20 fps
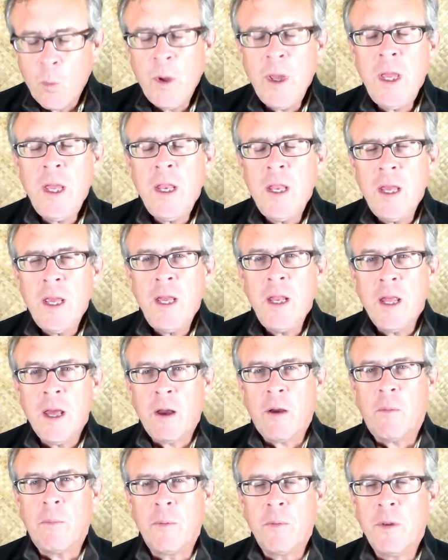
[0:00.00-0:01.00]
we need
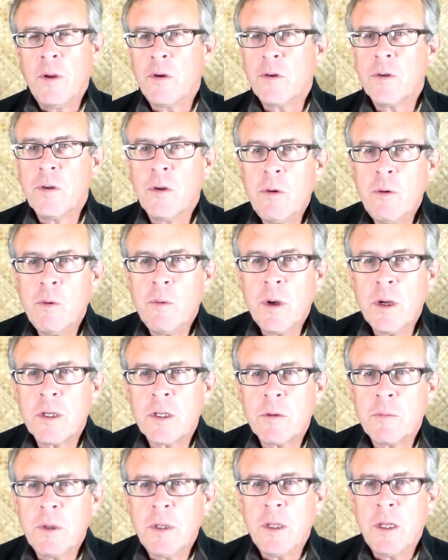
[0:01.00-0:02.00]
help. There's no
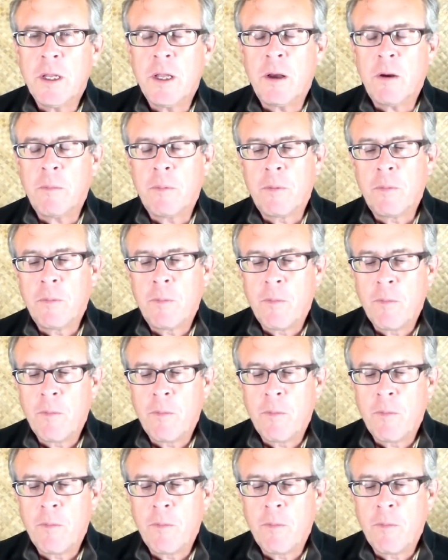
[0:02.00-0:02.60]
question we need help.